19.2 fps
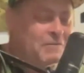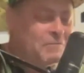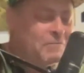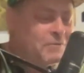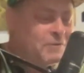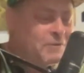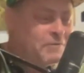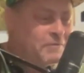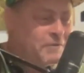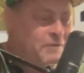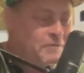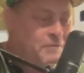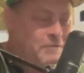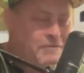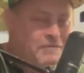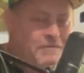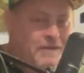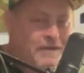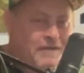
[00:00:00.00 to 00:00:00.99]
Believe me,
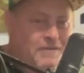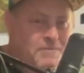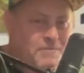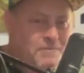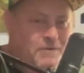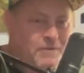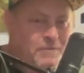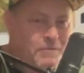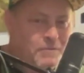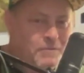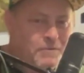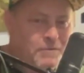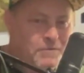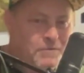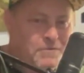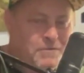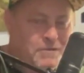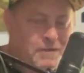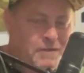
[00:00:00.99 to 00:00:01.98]
we've had some fun with
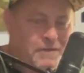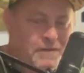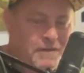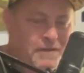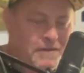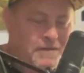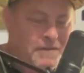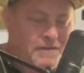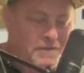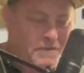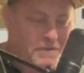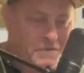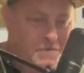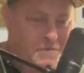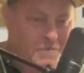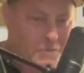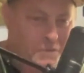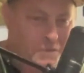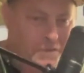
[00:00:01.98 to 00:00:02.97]
those. And then here's
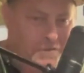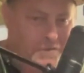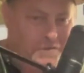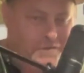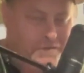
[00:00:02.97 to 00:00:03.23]
this